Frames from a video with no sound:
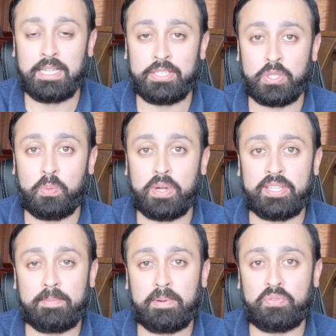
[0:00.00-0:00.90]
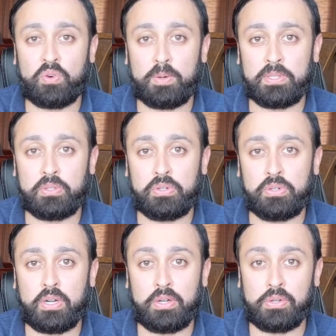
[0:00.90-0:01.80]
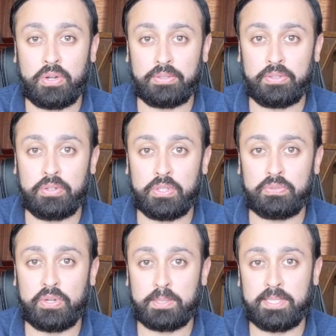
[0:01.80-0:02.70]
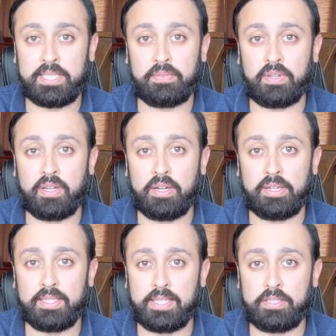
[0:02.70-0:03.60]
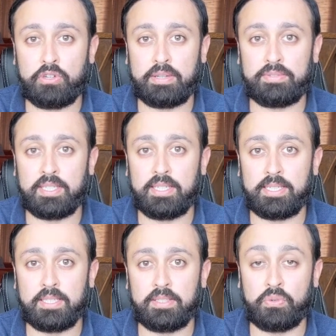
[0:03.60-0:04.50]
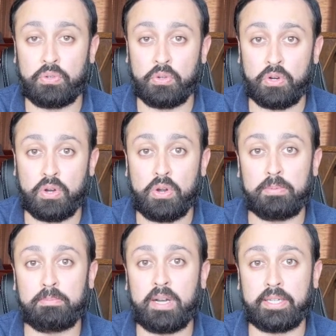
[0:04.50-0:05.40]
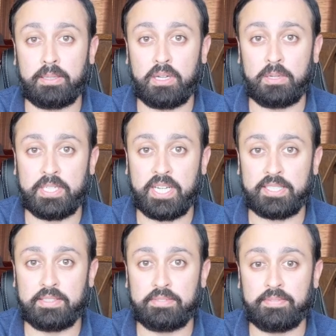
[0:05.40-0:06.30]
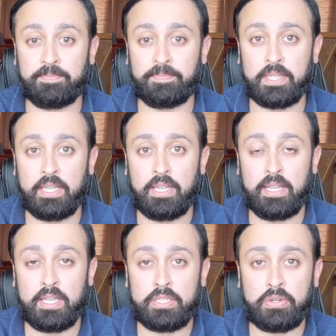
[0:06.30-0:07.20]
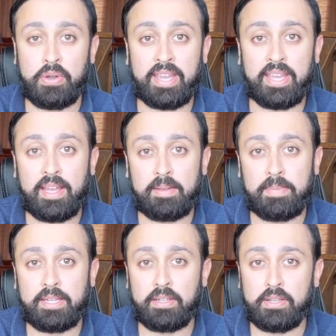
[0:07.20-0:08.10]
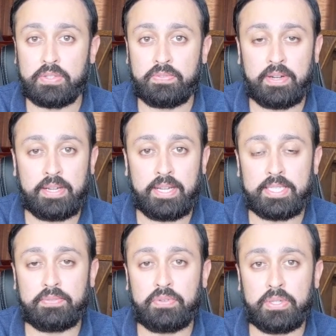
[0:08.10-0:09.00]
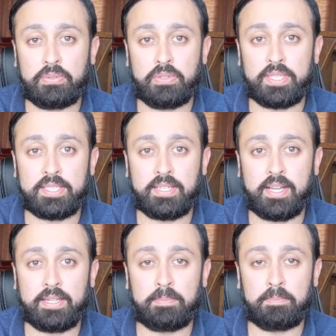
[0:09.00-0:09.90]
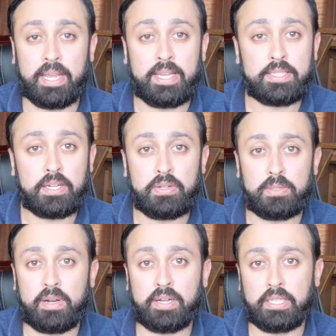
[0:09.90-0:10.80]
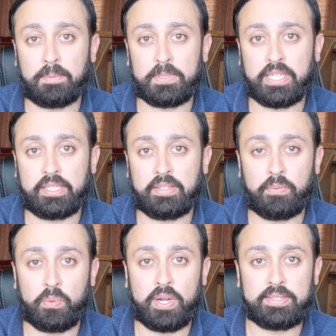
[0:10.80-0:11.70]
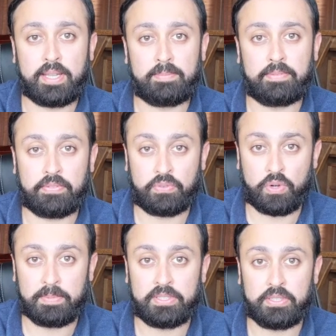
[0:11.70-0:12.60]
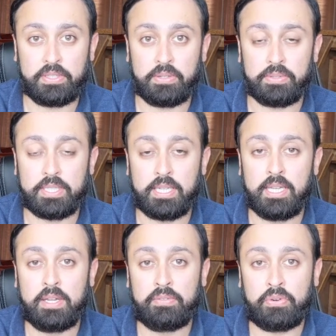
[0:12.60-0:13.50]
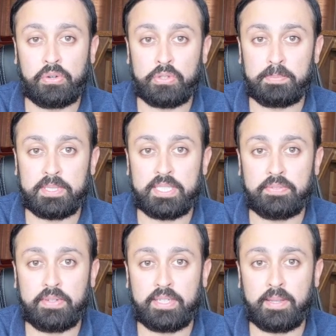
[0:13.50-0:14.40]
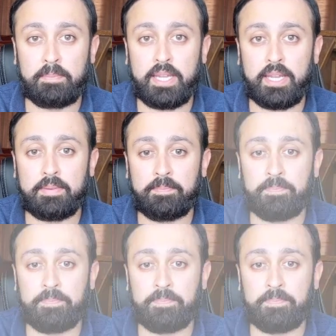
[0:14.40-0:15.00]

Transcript: So what type of format are you going to use for a specific audience that you have selected for your own marketing objective? So again, I made it also very easy for you to decide based on your marketing objective what type of format to use for your specific campaign.